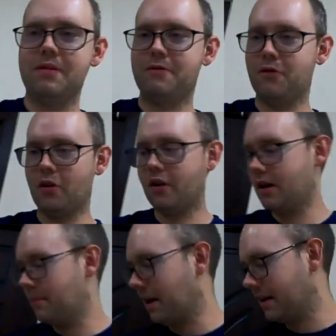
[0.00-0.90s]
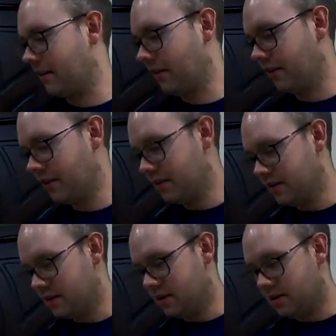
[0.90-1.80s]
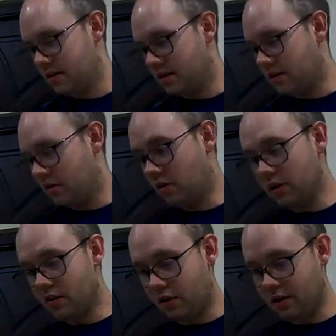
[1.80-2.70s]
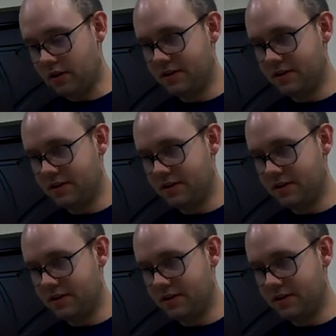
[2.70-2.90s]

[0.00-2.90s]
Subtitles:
for a magnet. All in all,